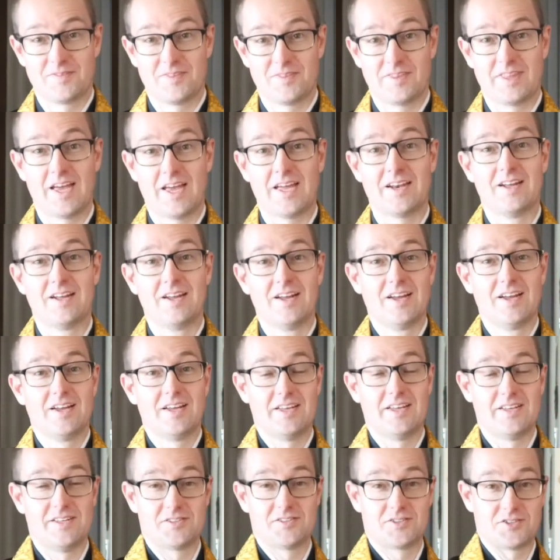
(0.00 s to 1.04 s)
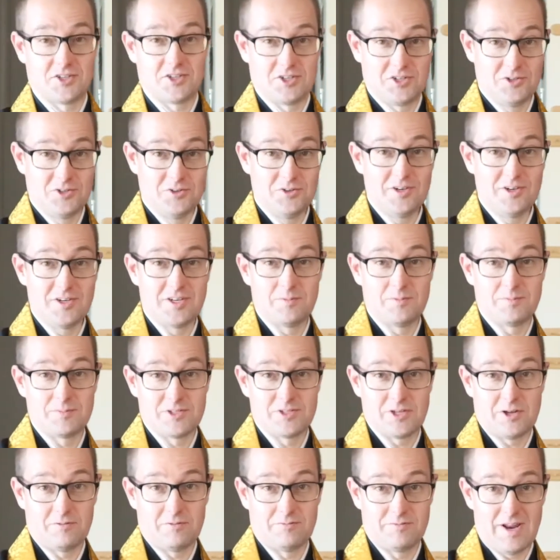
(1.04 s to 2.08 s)
that he has secluded
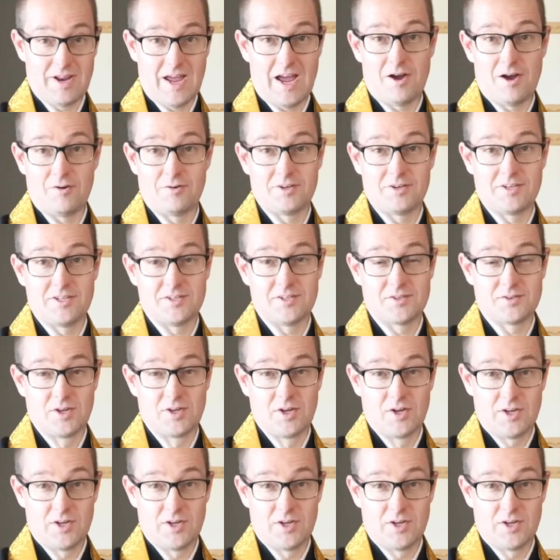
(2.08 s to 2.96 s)
himself now, and he's